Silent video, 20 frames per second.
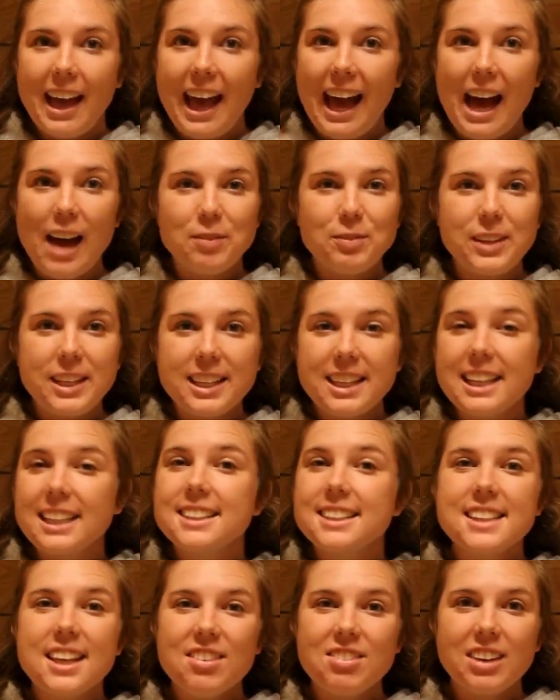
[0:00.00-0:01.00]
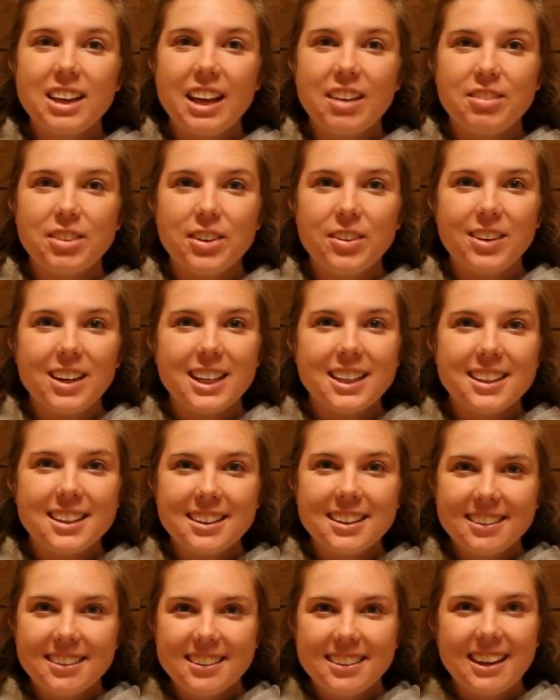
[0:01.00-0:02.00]
Happy Thanksgiving, everyone!
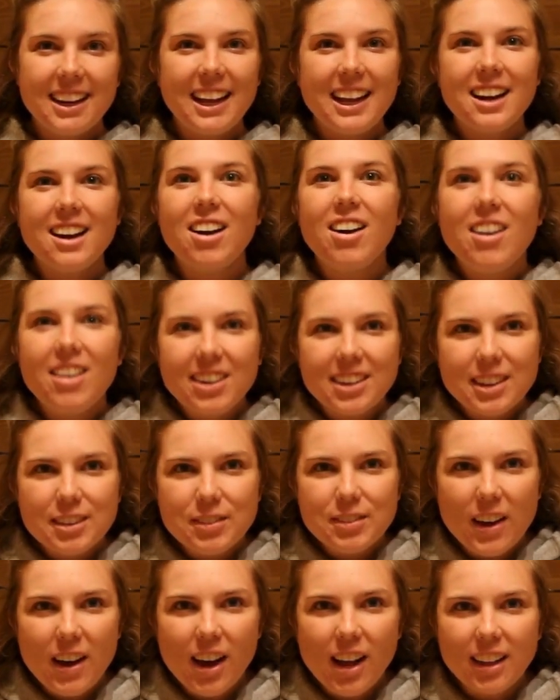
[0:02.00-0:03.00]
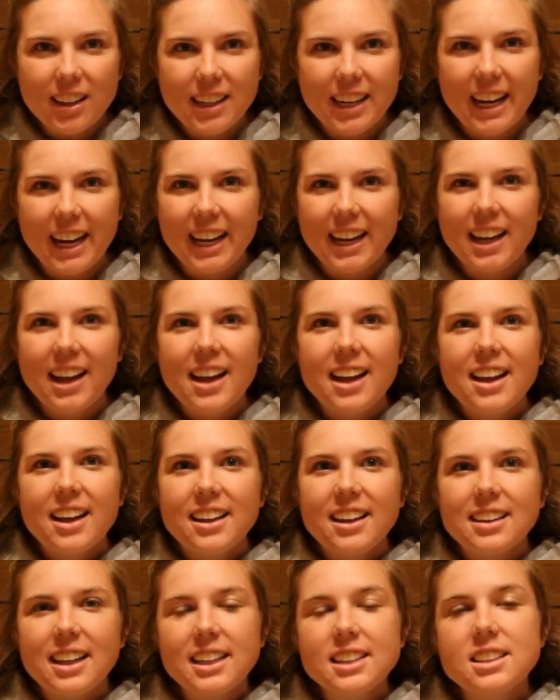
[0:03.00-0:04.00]
In honor of the holiday,
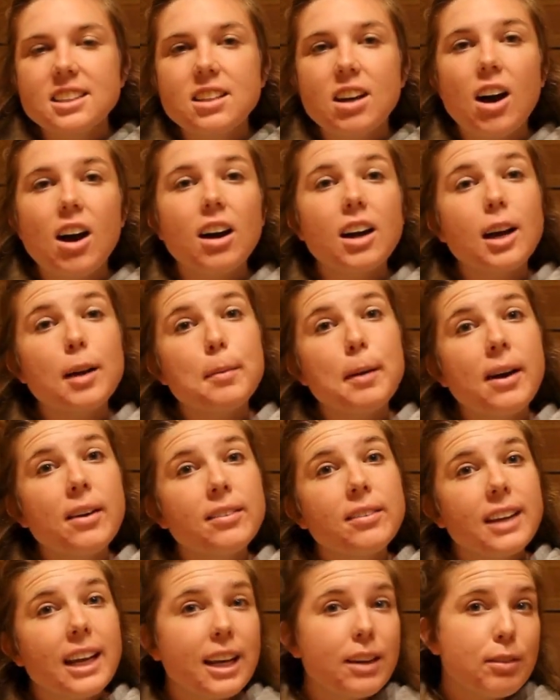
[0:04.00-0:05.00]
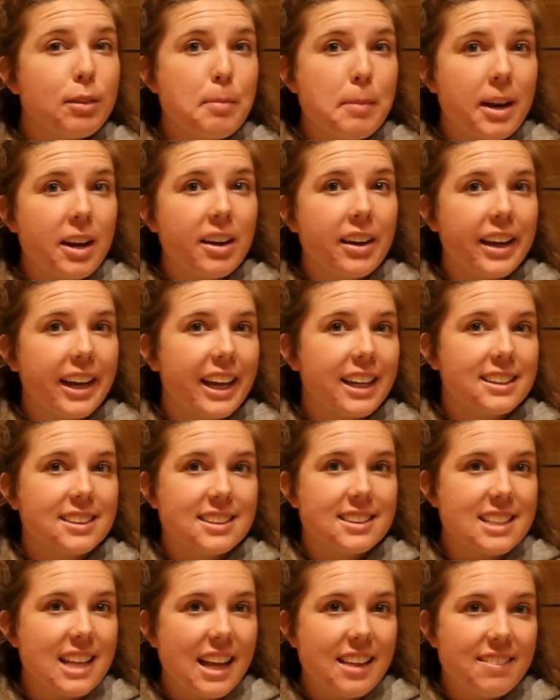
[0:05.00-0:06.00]
let's talk about Native
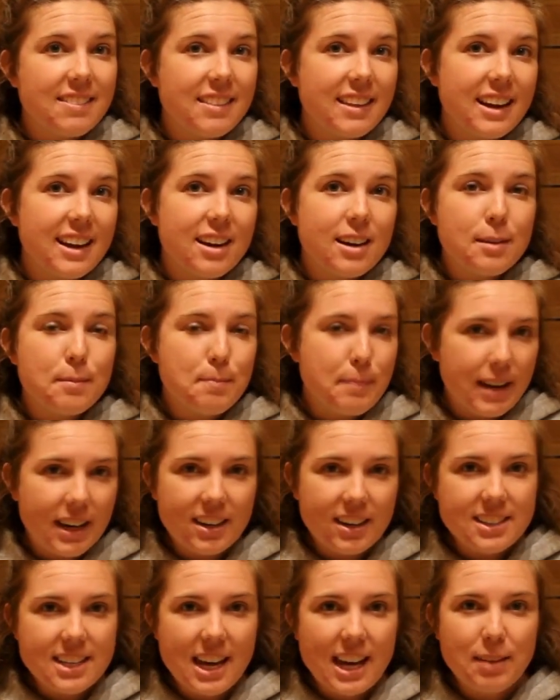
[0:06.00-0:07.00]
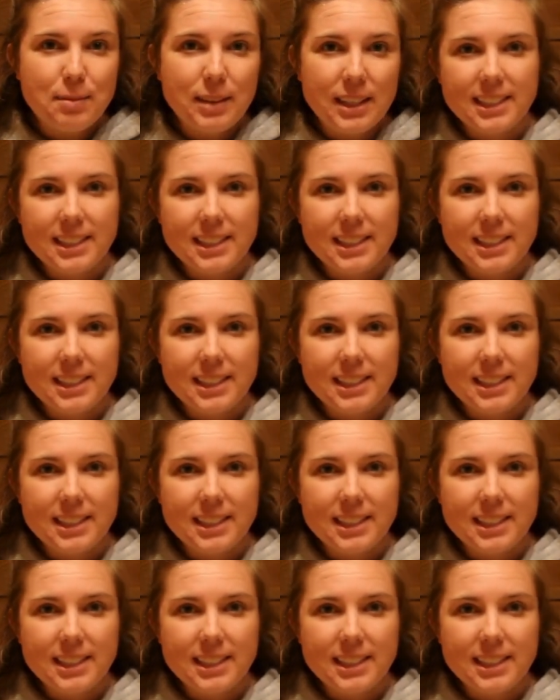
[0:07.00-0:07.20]
Americans and their maritime